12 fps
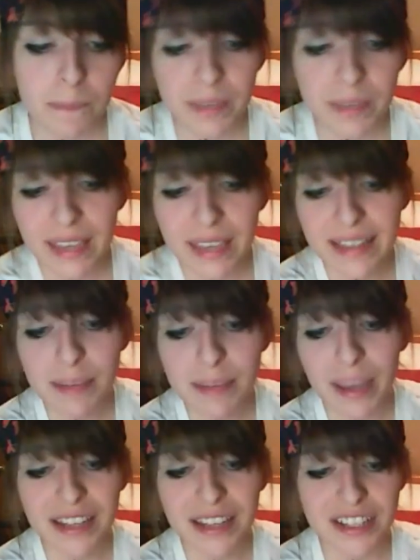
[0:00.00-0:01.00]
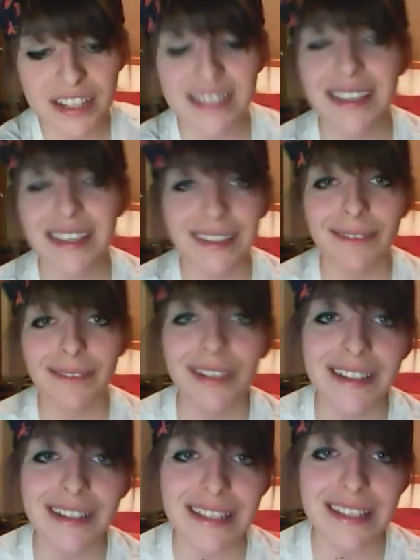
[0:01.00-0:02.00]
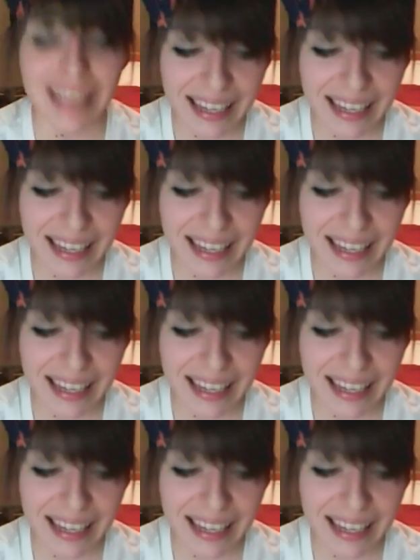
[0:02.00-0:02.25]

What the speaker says: PKD patients, we just